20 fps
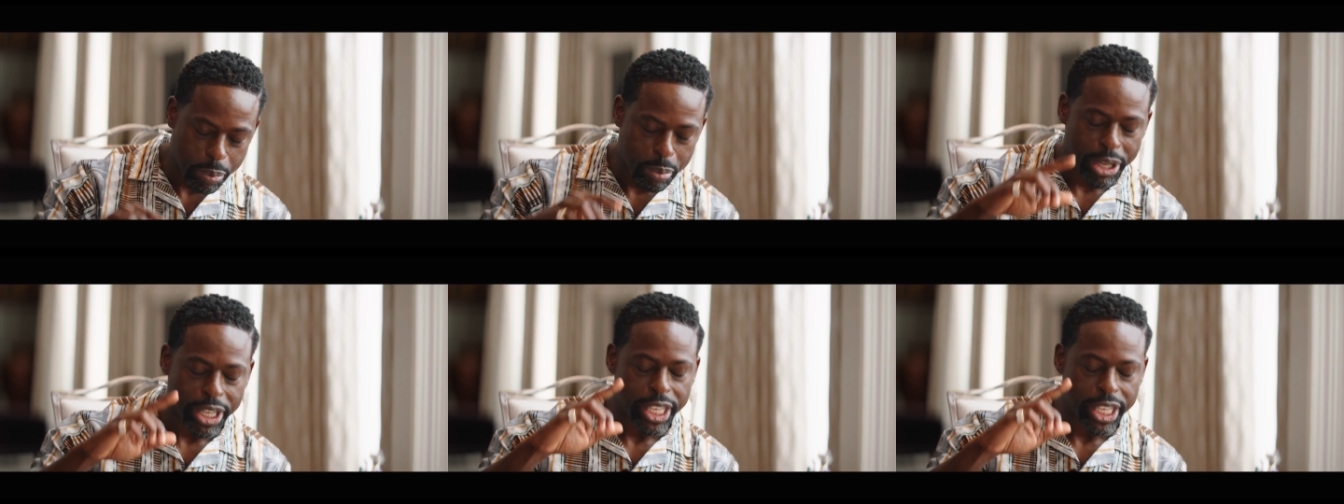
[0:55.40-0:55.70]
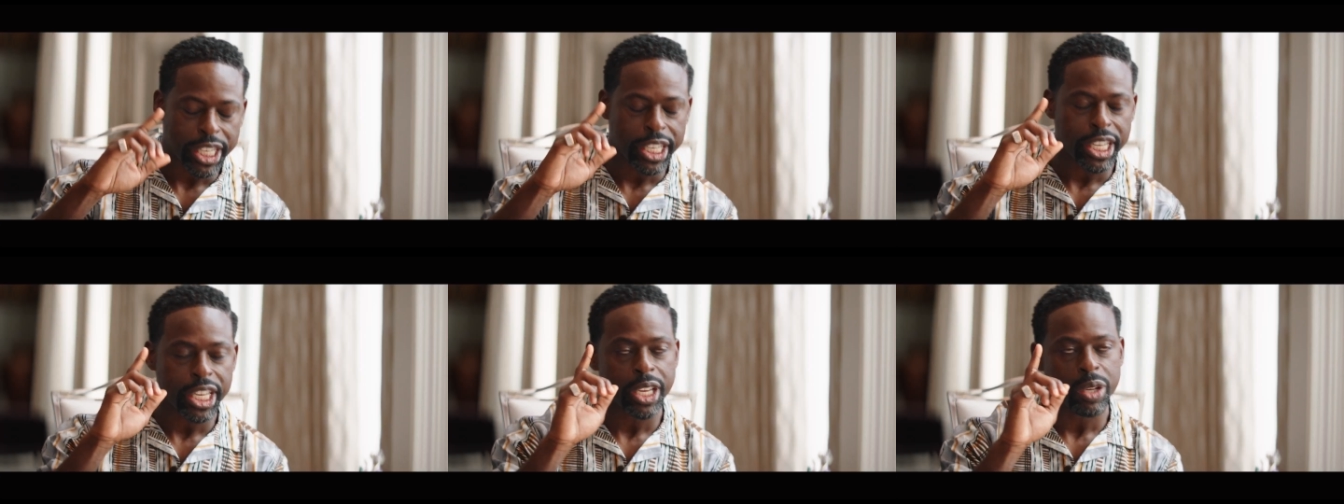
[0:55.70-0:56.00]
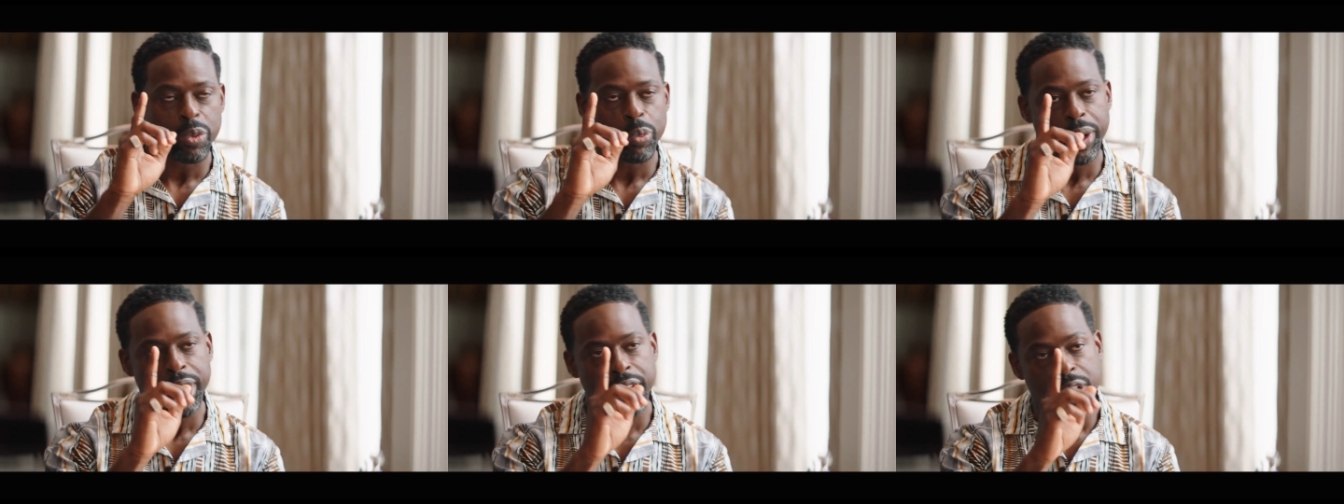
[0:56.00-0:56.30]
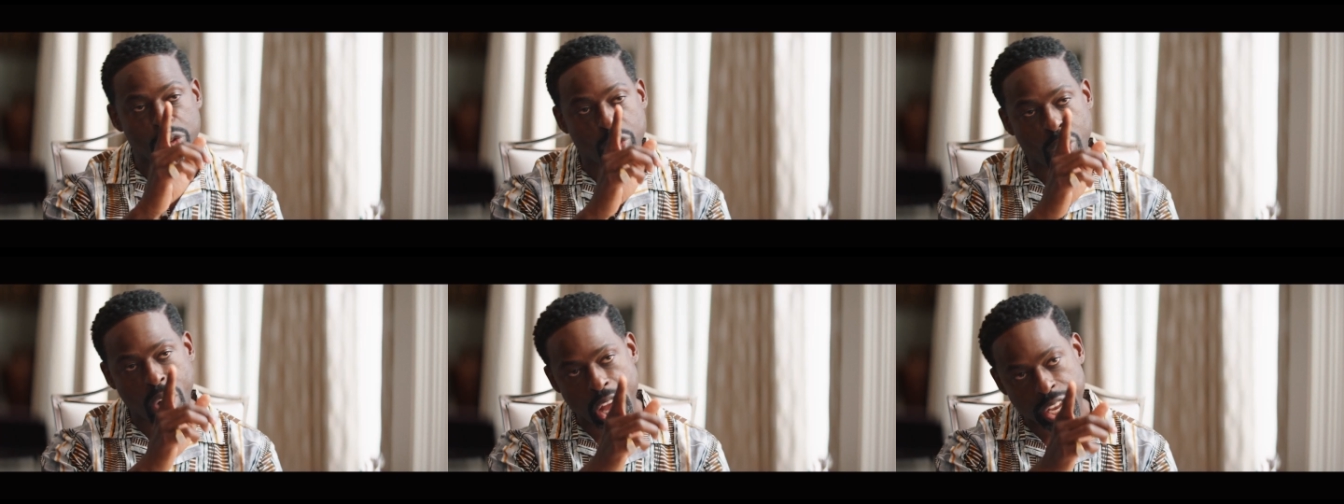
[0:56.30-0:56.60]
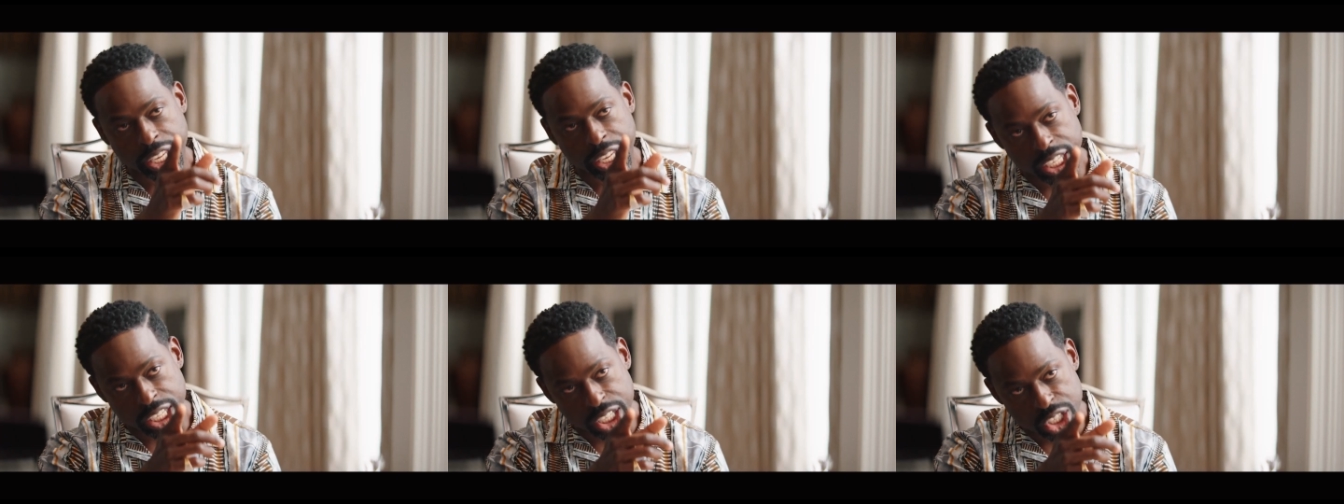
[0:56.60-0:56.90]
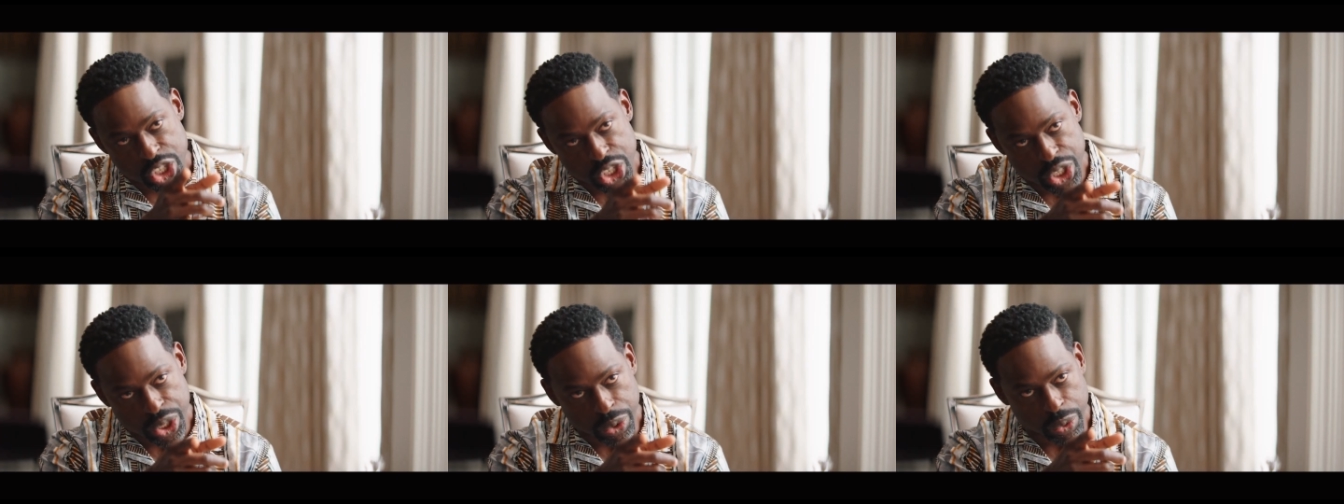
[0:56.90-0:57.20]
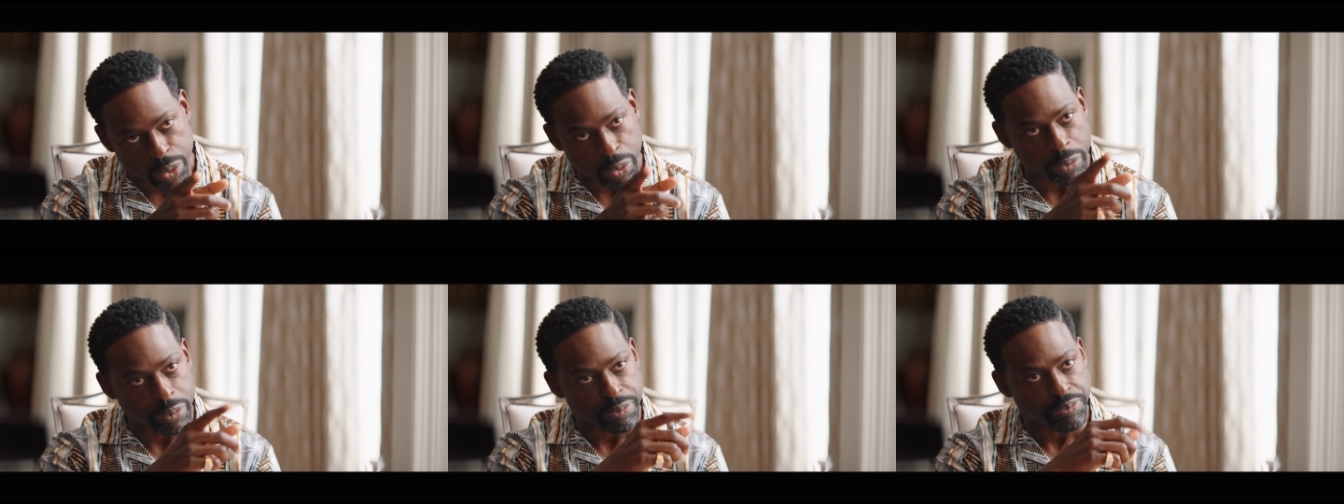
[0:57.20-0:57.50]
But he did win in Rocky
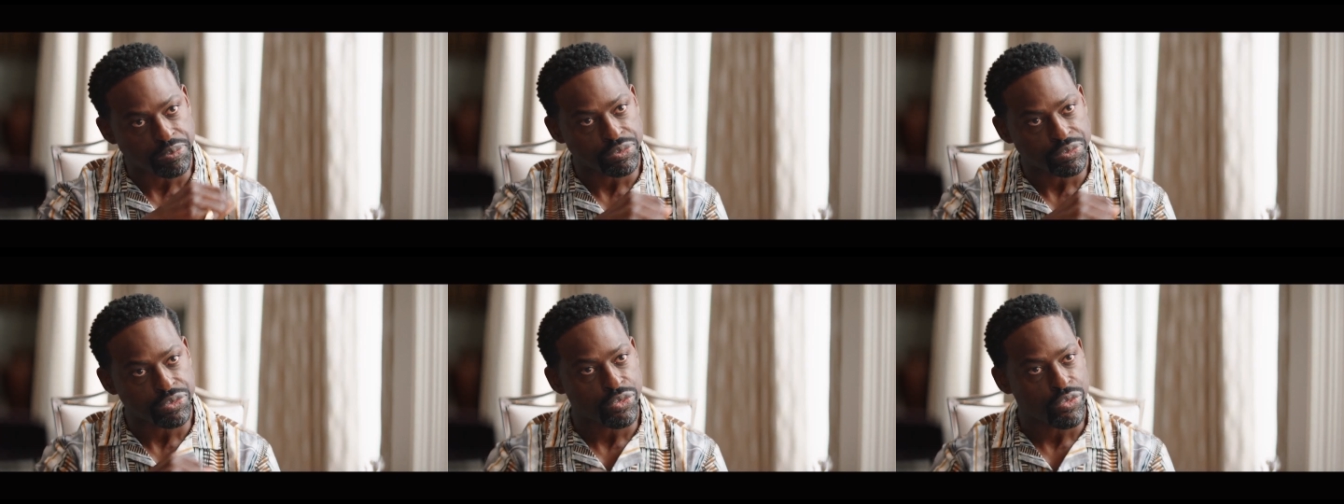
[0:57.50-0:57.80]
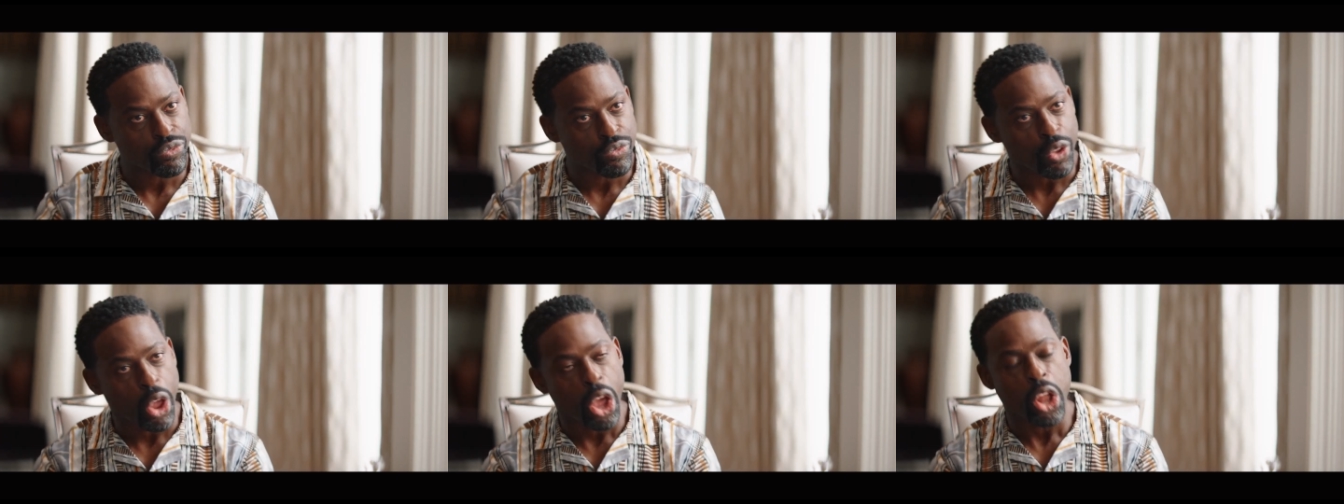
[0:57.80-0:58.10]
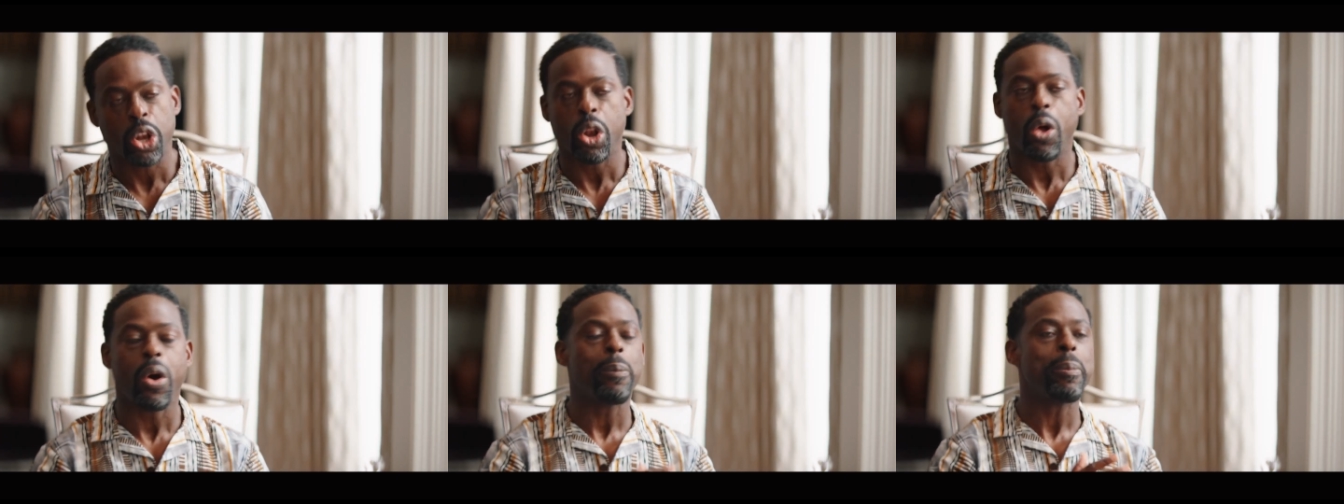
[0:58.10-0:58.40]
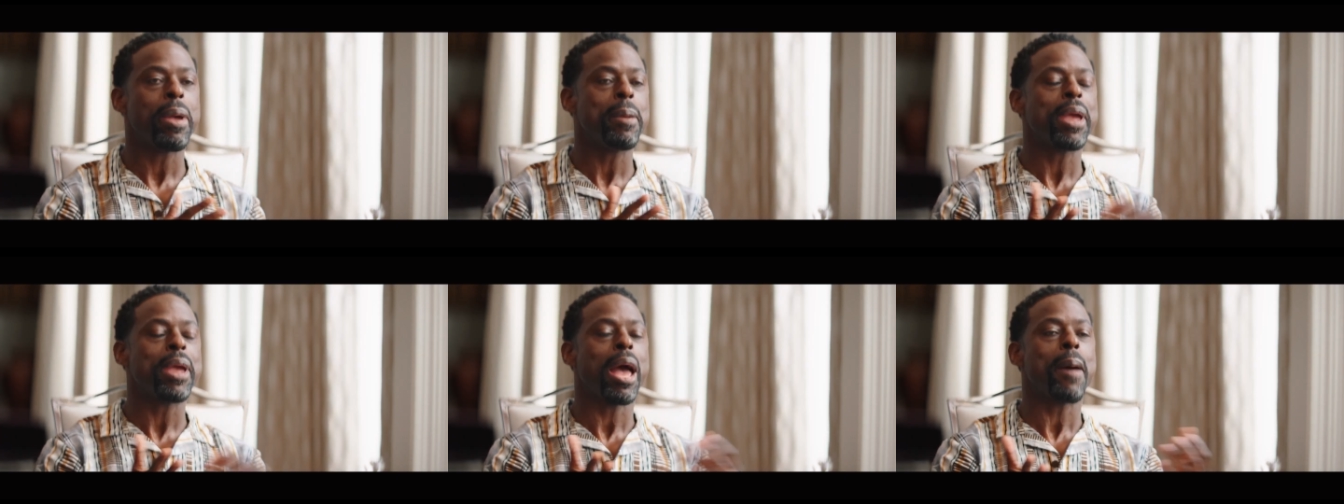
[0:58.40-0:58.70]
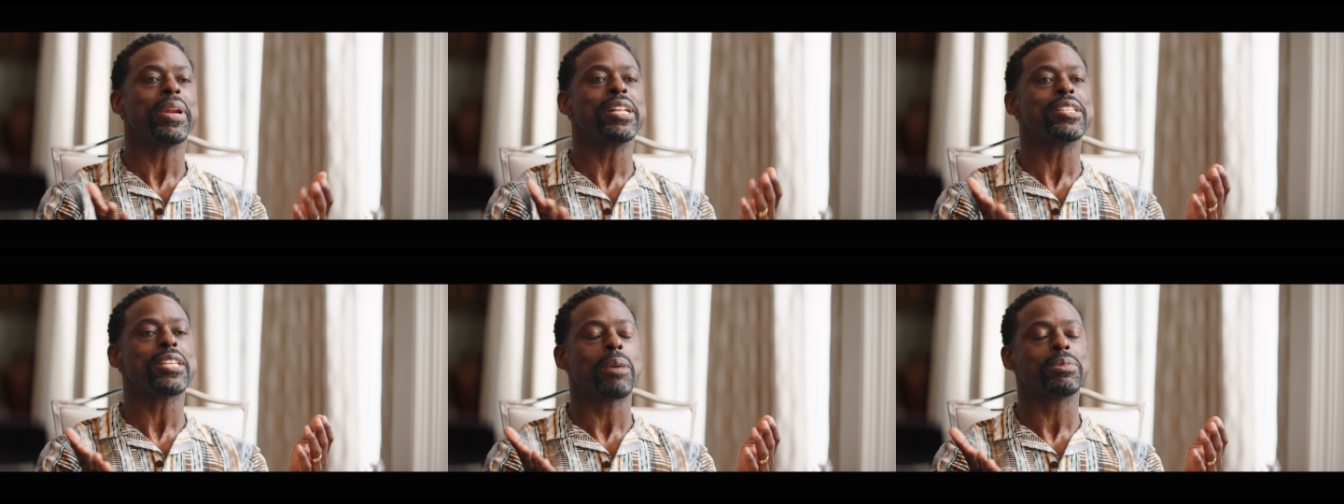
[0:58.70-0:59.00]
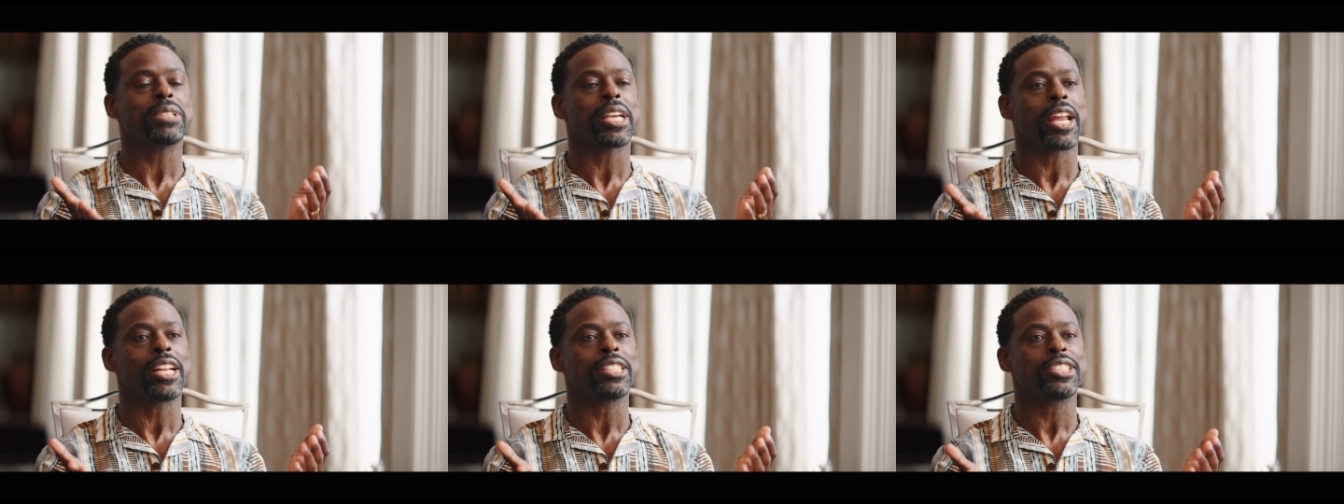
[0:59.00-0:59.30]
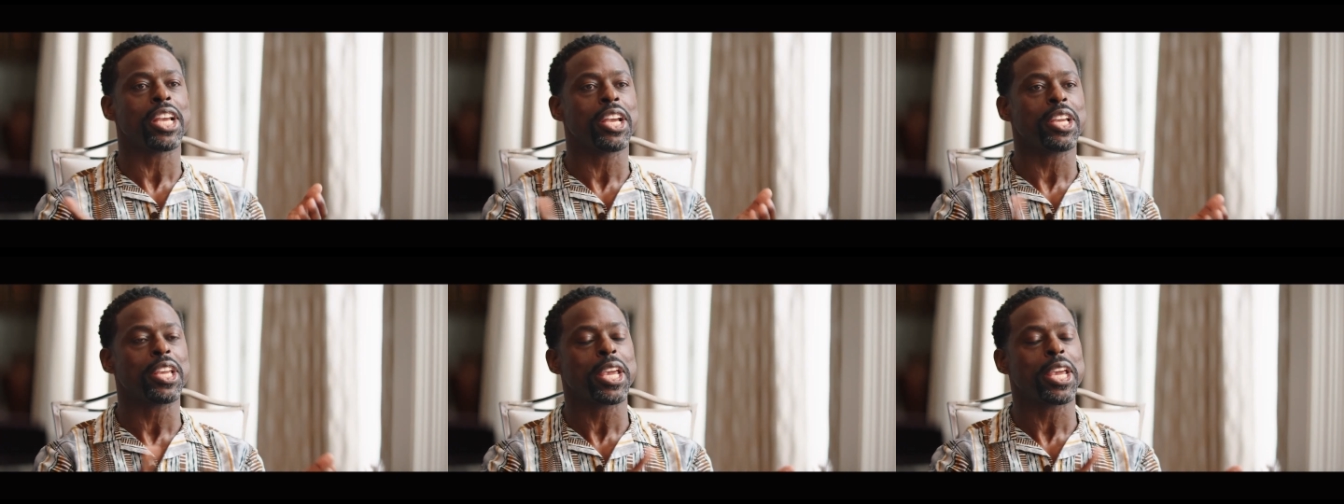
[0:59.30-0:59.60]
II. Lord, baby, how many times I gotta
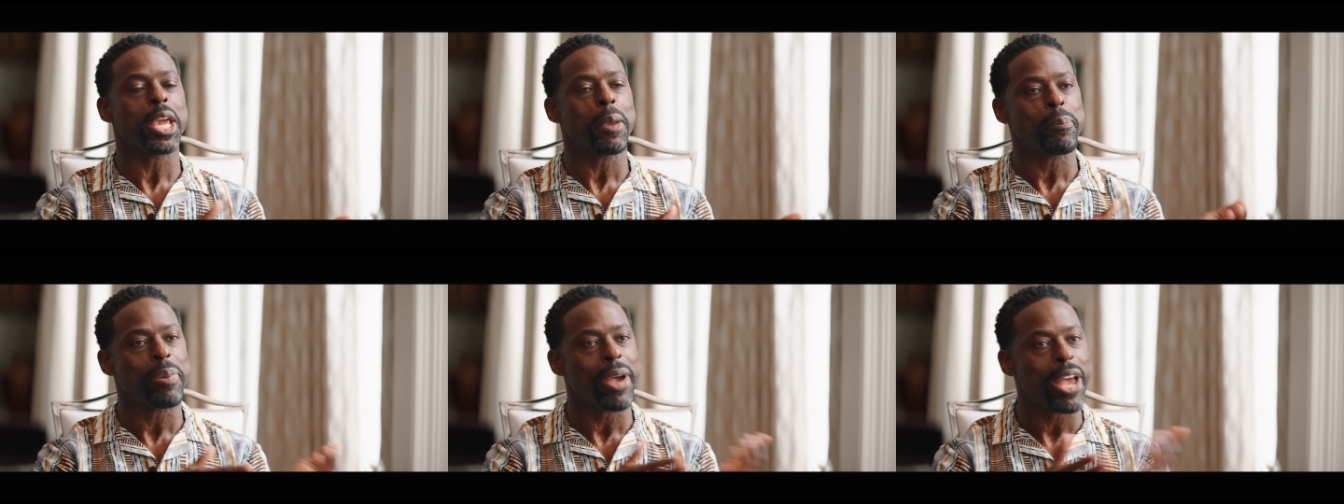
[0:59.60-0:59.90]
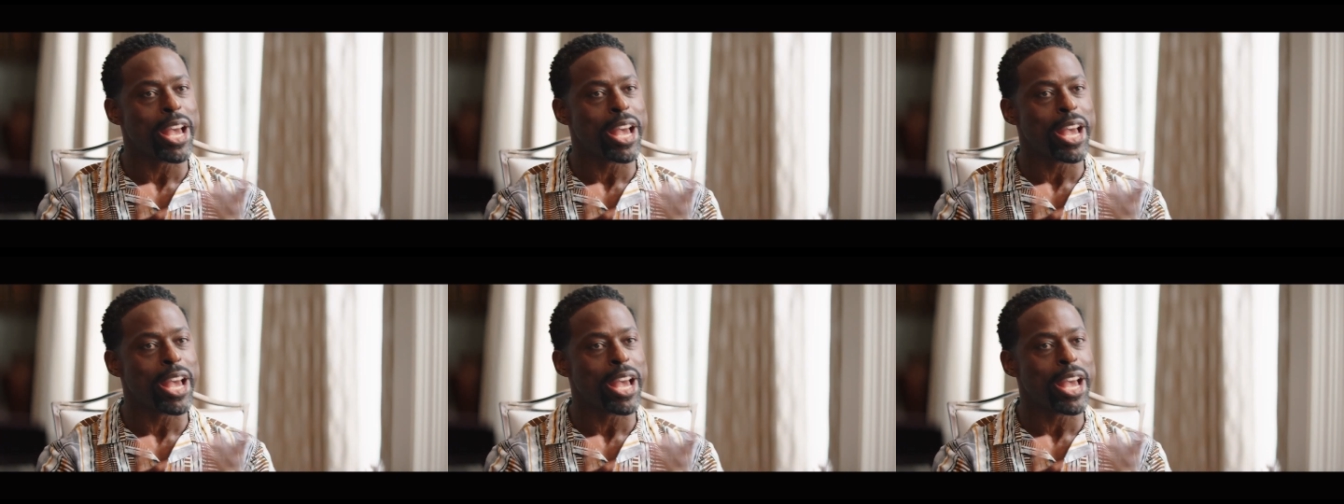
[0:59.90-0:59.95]
tell you, get